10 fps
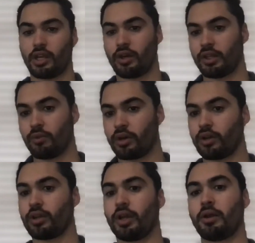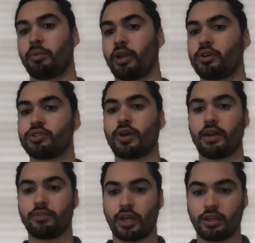how they work, but also
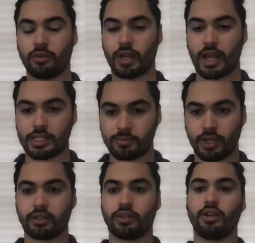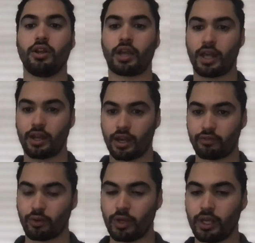have that human aspect, look at it
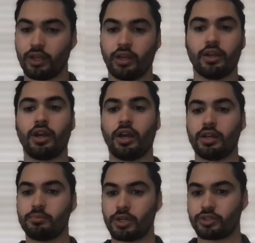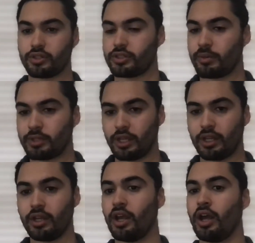every week, make sure it's
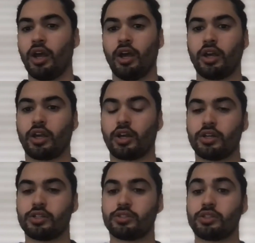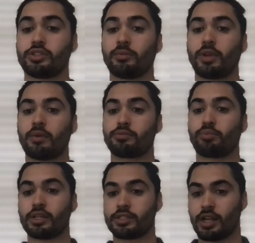updated, because sometimes
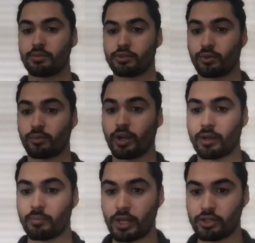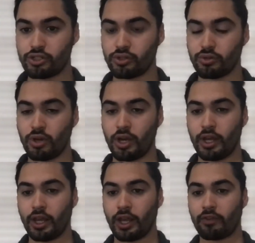PriceLabs will recommend you,
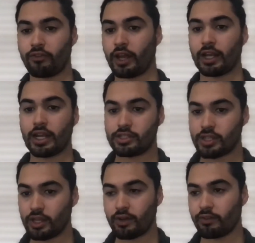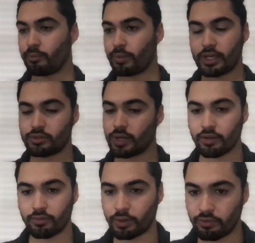if like, let's say you have a base rate
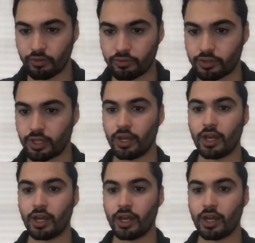of 150